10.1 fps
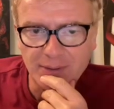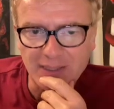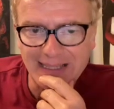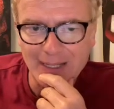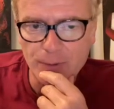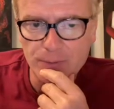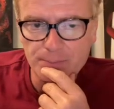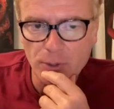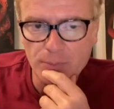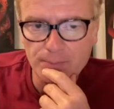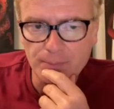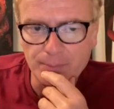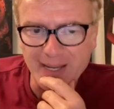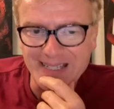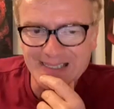A clown
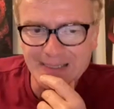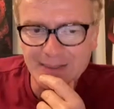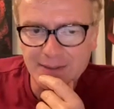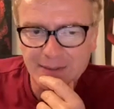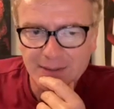painting.